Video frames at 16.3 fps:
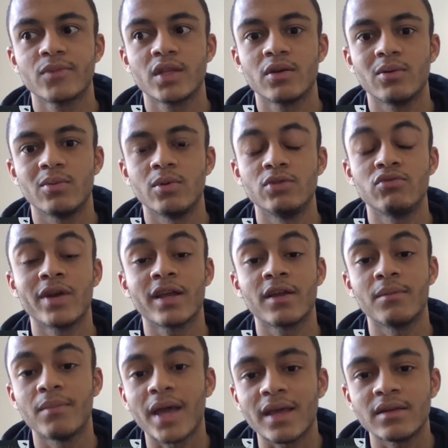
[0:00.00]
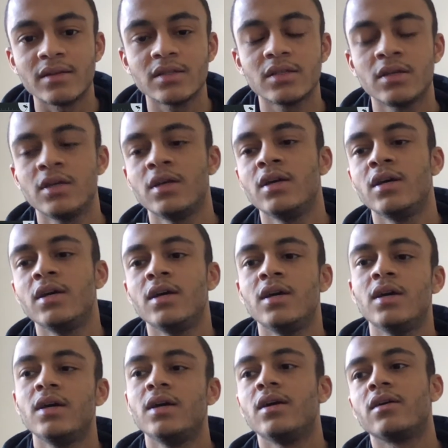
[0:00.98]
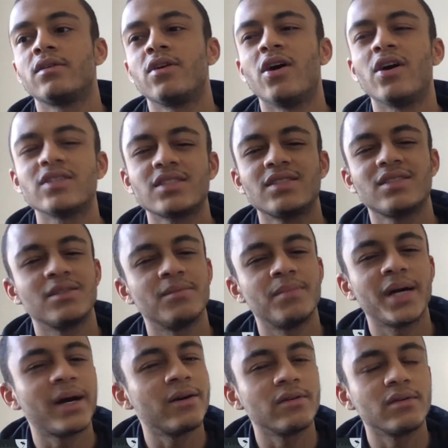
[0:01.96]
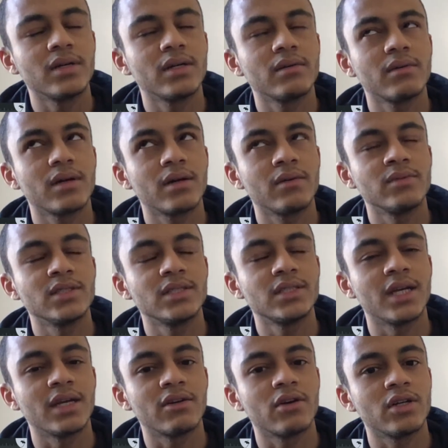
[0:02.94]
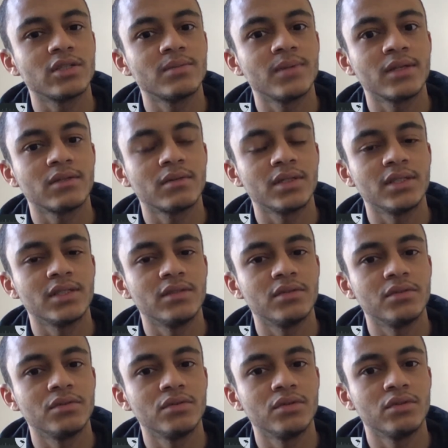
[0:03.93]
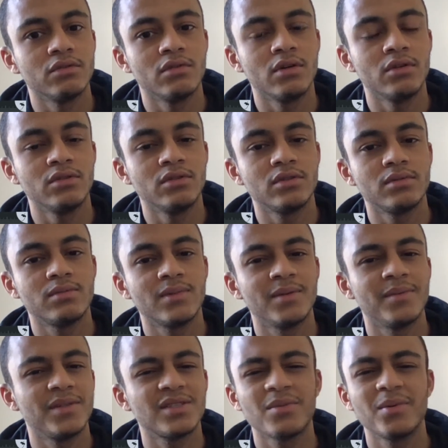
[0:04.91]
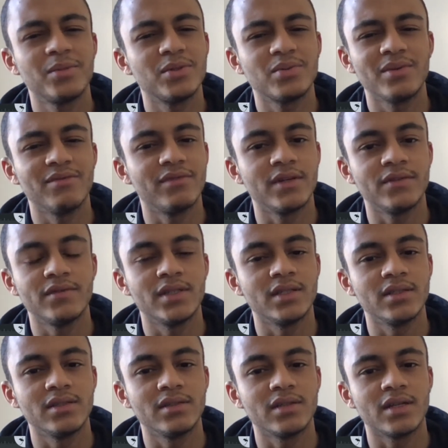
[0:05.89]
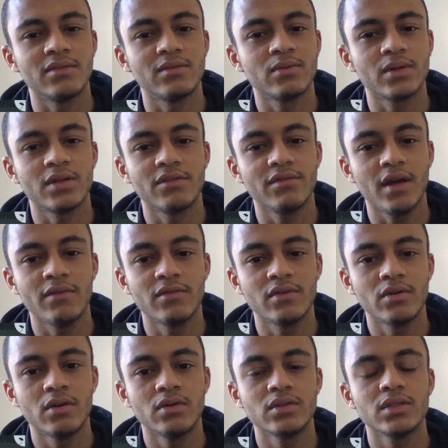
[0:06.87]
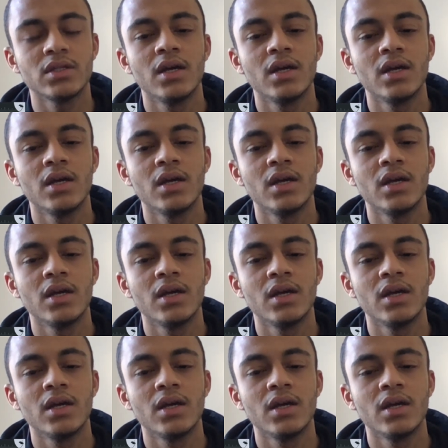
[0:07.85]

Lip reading: would recommend costs about, I want to say it costs about 22 euros, maybe somewhere between 15 and 25 euros.